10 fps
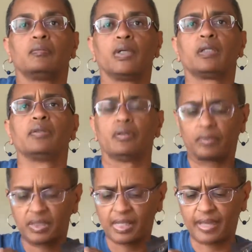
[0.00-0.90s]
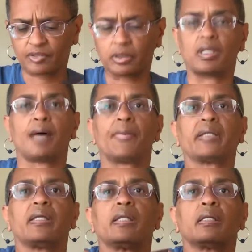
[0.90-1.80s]
well no, that's actually not
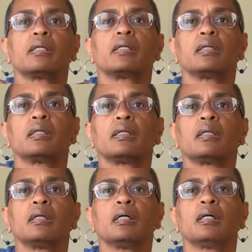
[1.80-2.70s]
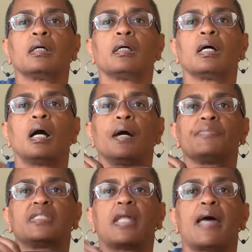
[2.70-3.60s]
magnetic,
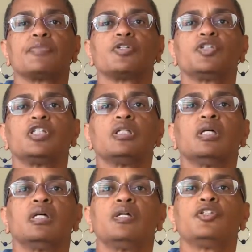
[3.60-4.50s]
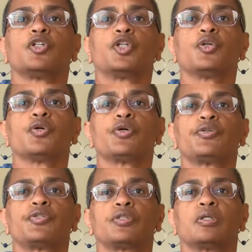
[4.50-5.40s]
snap. So she
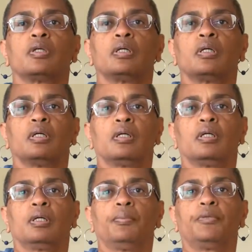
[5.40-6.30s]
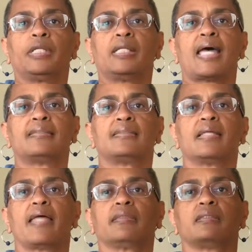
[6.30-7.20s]
secures pretty
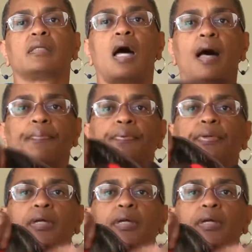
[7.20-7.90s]
nicely at the top,